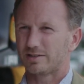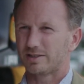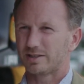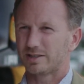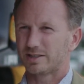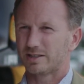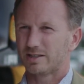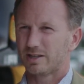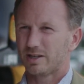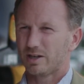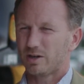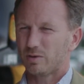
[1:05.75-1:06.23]

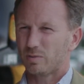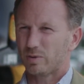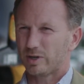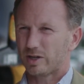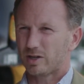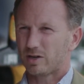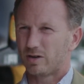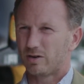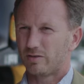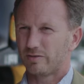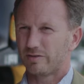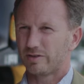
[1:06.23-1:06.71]
and we're
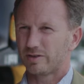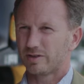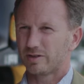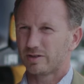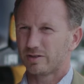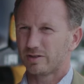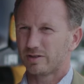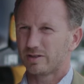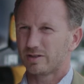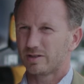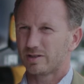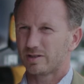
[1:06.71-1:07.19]

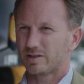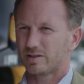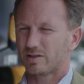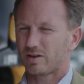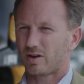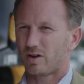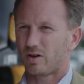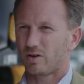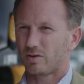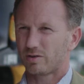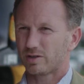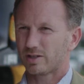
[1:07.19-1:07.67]
confident that
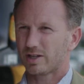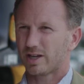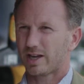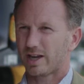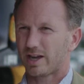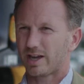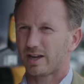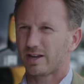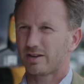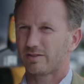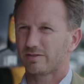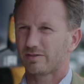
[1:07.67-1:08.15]
Honda
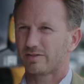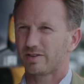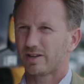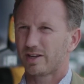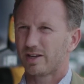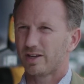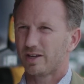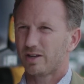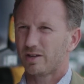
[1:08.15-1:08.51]
have